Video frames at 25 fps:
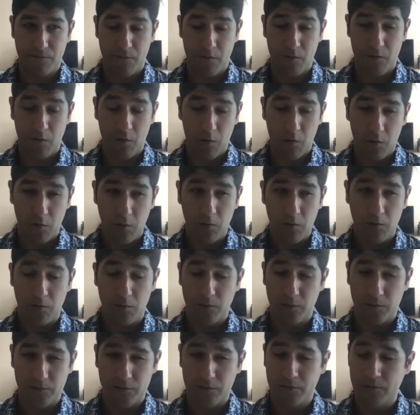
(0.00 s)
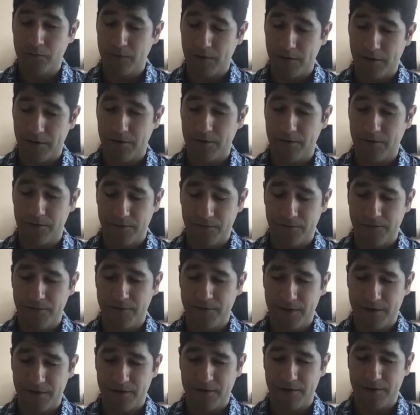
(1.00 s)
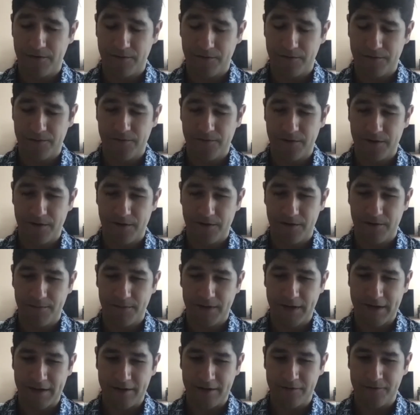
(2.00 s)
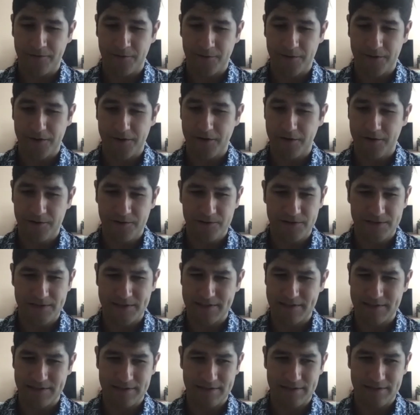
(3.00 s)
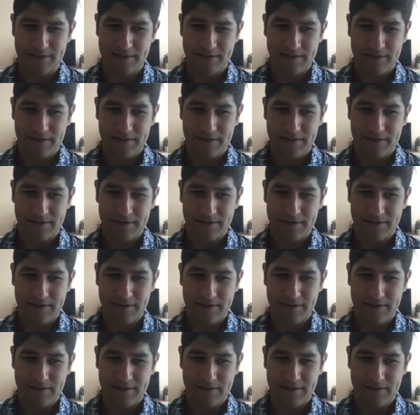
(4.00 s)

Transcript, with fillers: old grove of um, California oaks is,